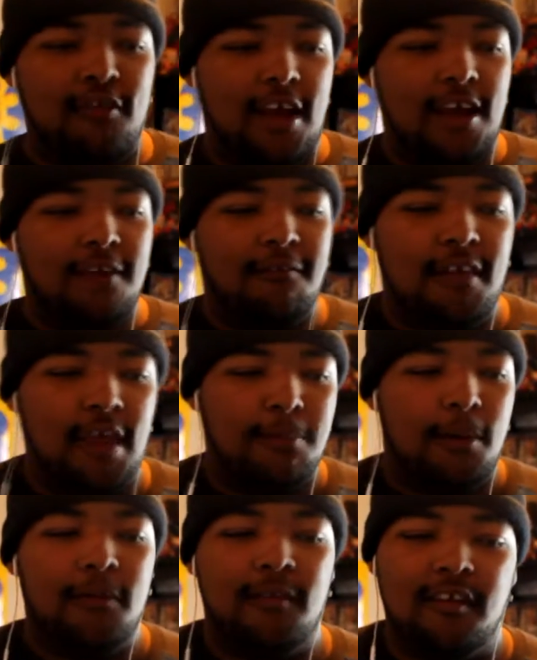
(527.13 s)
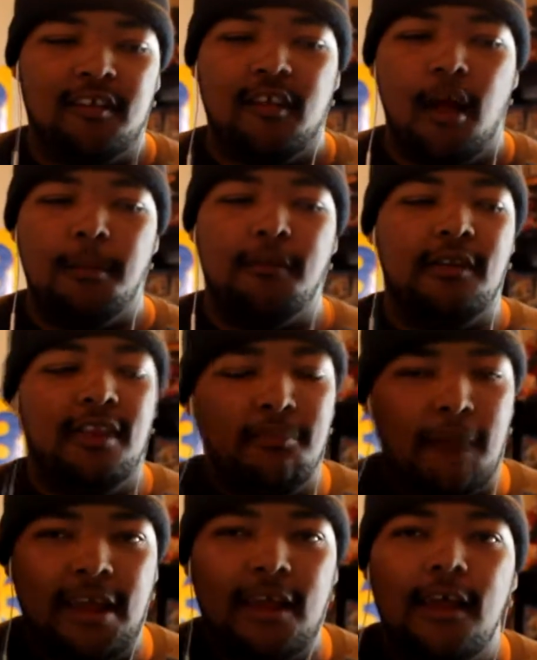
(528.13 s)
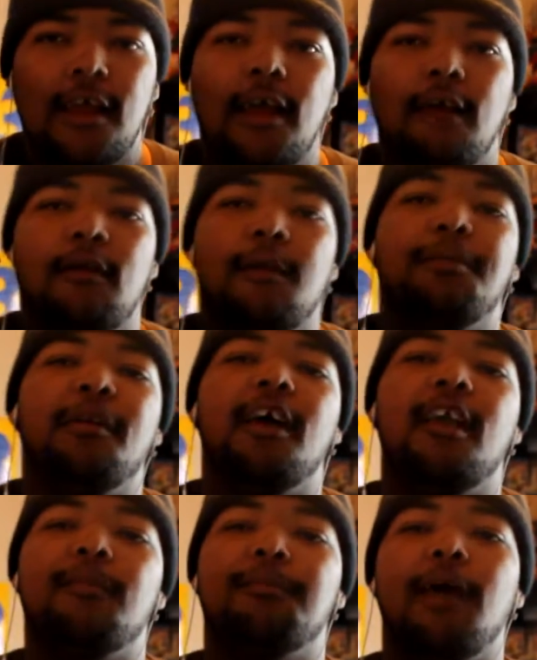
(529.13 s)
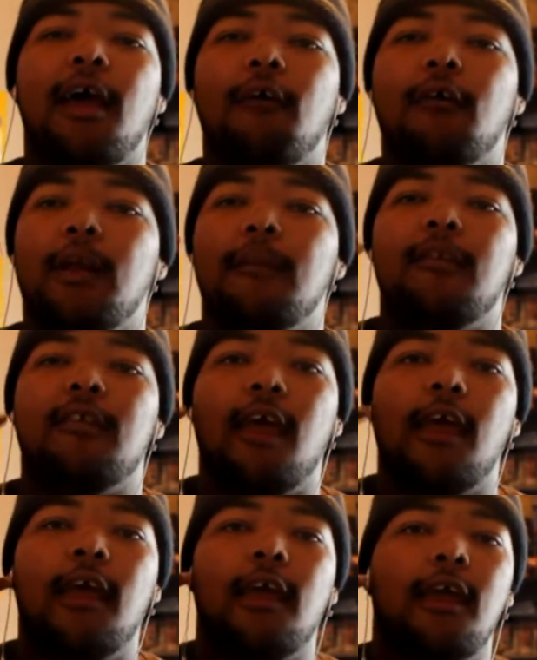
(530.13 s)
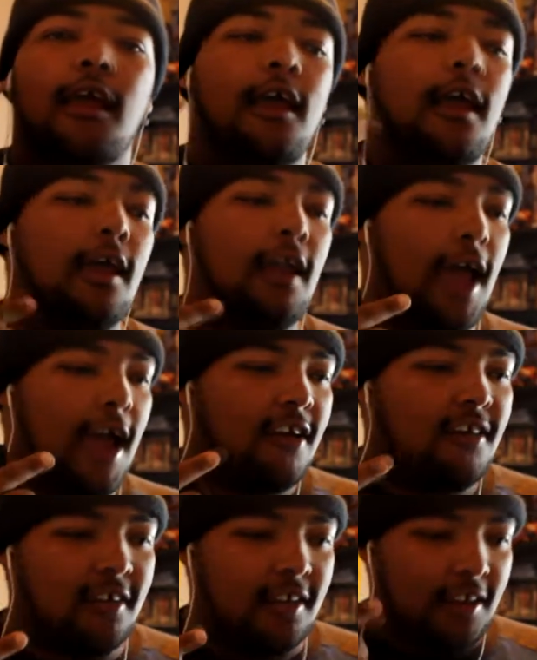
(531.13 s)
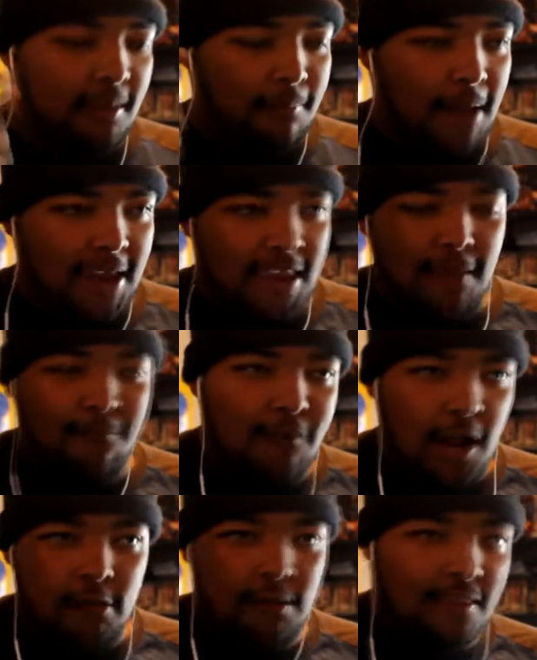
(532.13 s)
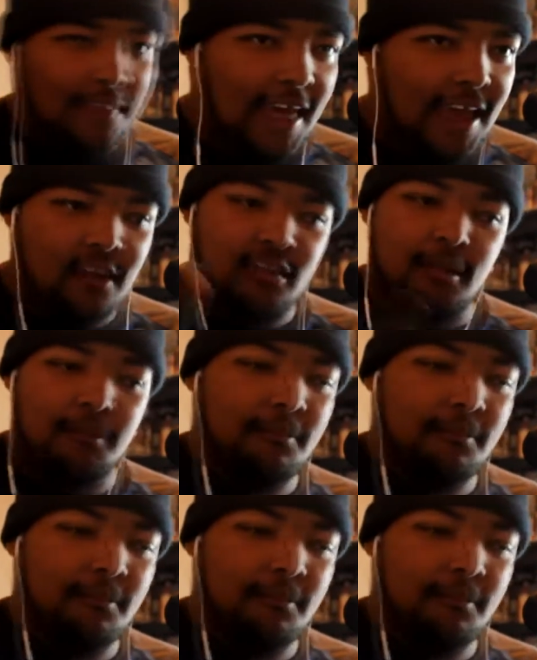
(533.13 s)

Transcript: and I didn't want to like go back and stop it because I was on a roll. I was like Rock Band 2,